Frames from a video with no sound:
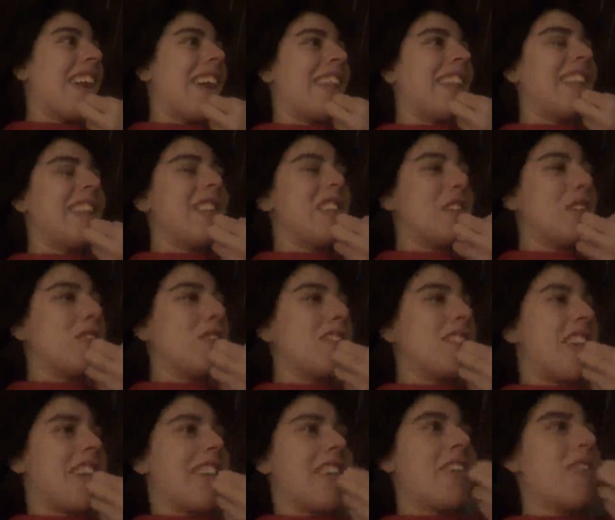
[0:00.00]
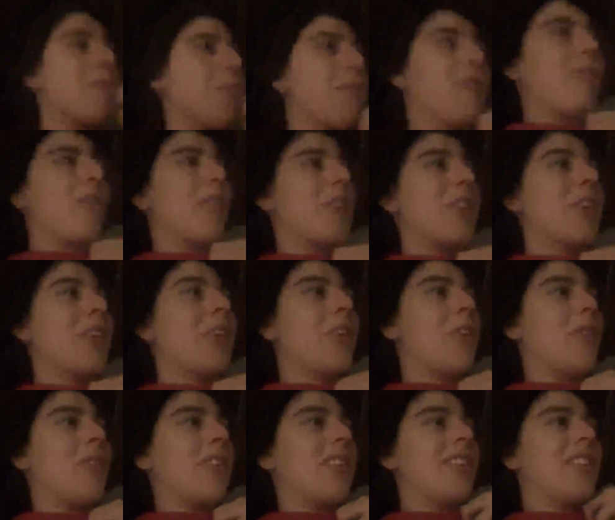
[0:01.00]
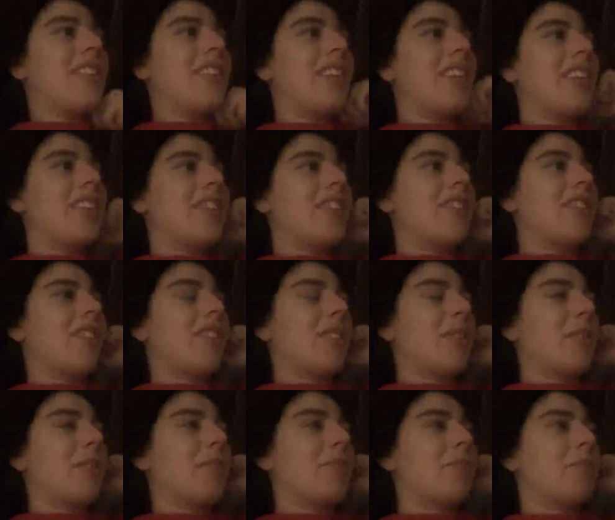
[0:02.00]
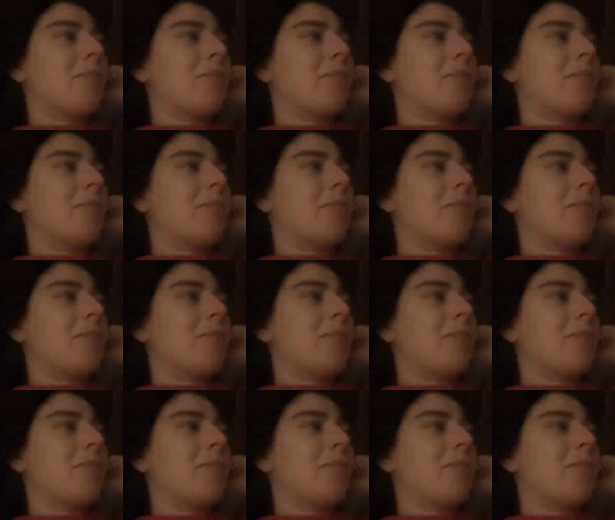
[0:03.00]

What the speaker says: and they don't check you before you go on stage, so.